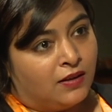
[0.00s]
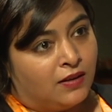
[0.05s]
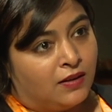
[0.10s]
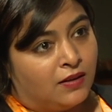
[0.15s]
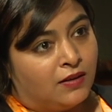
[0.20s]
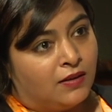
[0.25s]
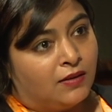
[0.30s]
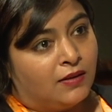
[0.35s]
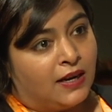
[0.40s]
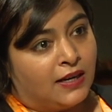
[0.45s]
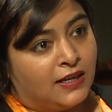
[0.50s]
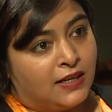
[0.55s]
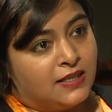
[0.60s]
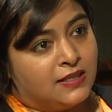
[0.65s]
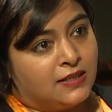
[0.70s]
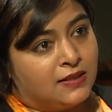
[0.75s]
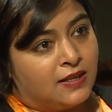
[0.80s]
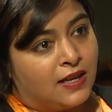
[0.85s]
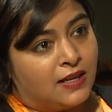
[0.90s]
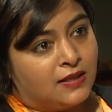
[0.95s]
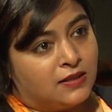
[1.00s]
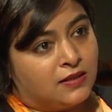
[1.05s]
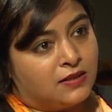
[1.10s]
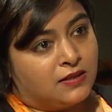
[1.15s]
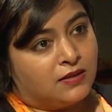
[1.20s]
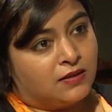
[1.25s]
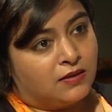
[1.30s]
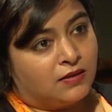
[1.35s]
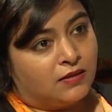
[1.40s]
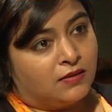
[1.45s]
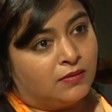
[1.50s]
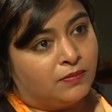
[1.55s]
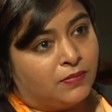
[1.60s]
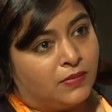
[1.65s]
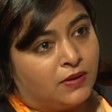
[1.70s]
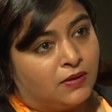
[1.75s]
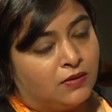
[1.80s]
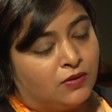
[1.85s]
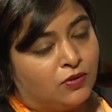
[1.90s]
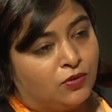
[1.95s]
At least that's,
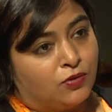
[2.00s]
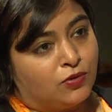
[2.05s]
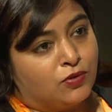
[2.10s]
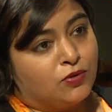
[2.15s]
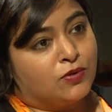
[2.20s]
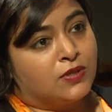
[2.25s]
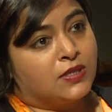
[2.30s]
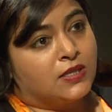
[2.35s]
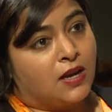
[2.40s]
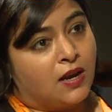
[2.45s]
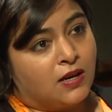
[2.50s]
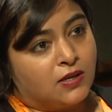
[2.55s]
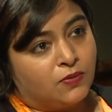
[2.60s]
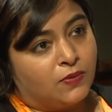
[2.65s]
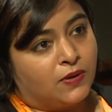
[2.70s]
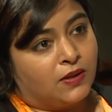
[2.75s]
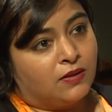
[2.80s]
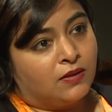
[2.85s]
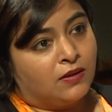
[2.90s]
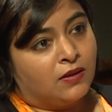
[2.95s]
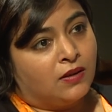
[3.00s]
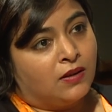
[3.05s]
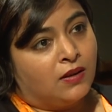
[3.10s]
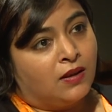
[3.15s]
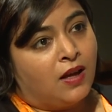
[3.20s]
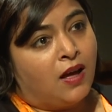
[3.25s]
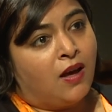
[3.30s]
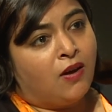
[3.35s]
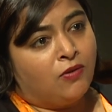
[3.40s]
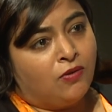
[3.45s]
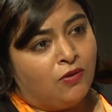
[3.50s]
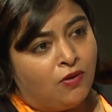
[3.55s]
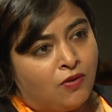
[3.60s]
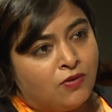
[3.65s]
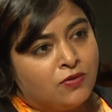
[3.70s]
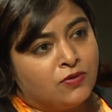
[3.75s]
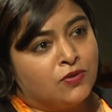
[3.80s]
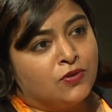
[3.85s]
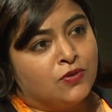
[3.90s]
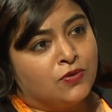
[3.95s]
to start with. How
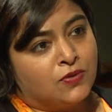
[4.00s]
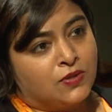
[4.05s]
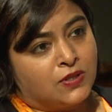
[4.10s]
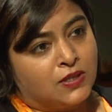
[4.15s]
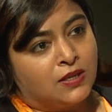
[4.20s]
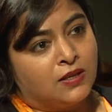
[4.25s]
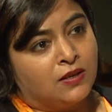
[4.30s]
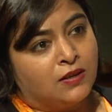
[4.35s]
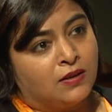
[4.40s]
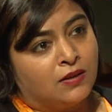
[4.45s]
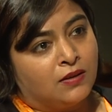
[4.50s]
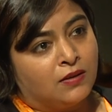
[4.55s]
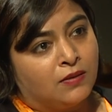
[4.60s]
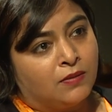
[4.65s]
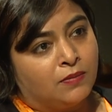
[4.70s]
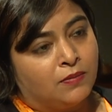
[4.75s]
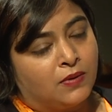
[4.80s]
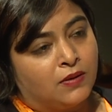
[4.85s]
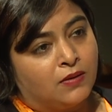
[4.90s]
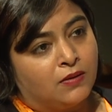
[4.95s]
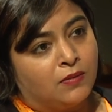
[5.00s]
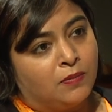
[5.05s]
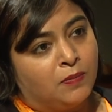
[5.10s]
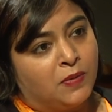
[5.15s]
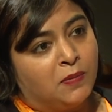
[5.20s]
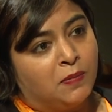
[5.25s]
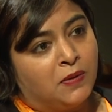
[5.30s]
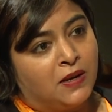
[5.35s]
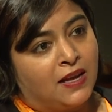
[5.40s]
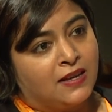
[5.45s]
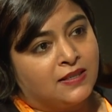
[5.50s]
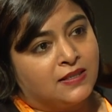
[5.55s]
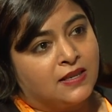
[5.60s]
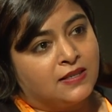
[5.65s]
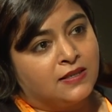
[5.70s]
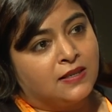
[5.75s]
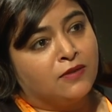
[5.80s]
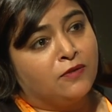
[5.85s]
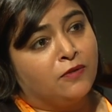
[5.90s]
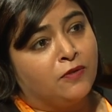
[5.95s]
long do you see people
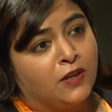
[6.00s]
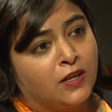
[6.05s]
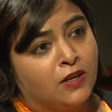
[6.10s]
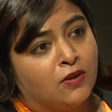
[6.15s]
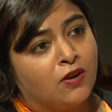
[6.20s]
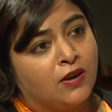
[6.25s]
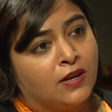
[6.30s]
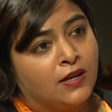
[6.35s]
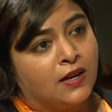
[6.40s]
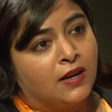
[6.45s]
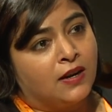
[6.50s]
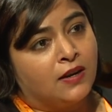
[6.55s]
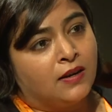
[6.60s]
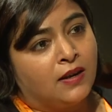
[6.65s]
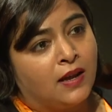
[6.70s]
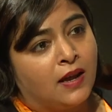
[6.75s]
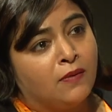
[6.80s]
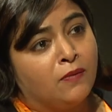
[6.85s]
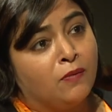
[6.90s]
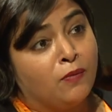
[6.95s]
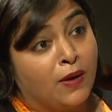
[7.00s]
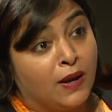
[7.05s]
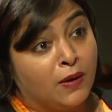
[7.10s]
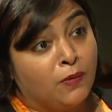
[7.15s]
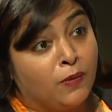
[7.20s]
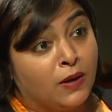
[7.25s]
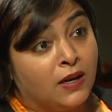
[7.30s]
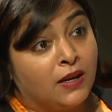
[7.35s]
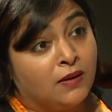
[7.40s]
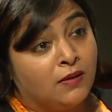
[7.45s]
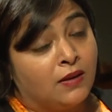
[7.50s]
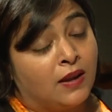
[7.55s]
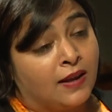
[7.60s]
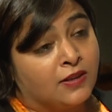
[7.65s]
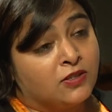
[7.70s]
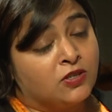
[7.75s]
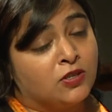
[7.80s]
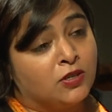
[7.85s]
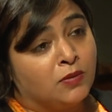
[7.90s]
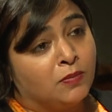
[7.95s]
accessing free content, and when will it
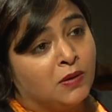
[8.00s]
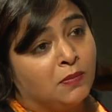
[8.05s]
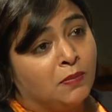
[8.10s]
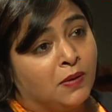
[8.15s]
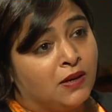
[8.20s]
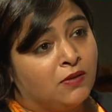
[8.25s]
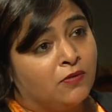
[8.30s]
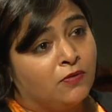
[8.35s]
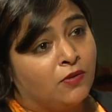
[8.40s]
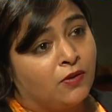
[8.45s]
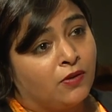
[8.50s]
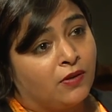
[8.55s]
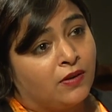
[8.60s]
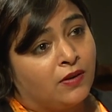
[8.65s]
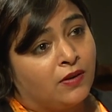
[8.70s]
actually be paid for?